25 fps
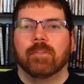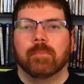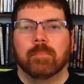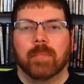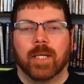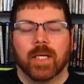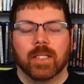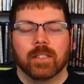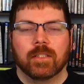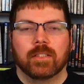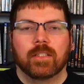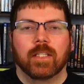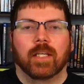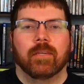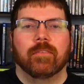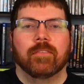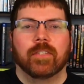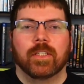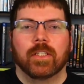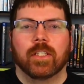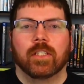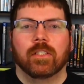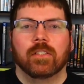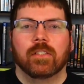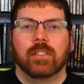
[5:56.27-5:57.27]
about
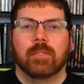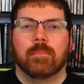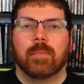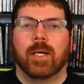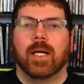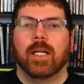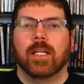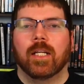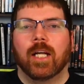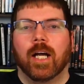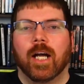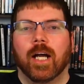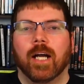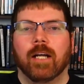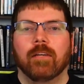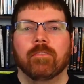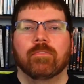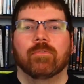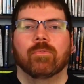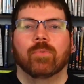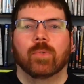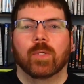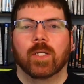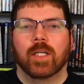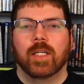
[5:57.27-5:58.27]
seven years of my
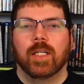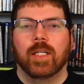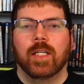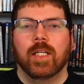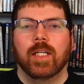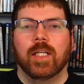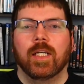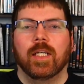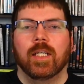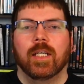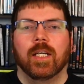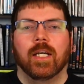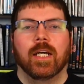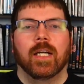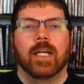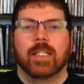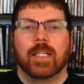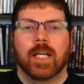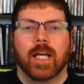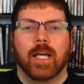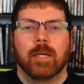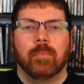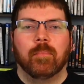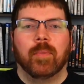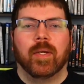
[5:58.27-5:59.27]
life, where he
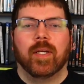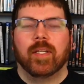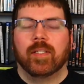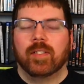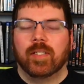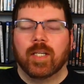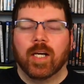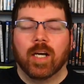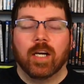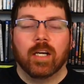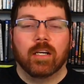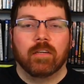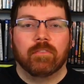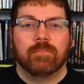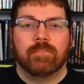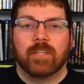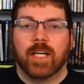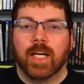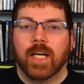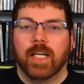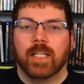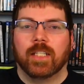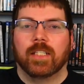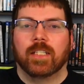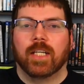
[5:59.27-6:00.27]
gave me
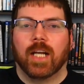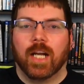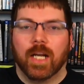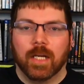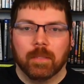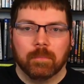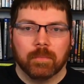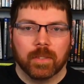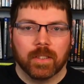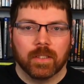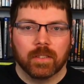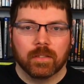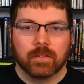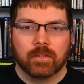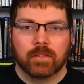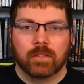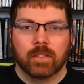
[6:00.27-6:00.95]
terrifying nightmares.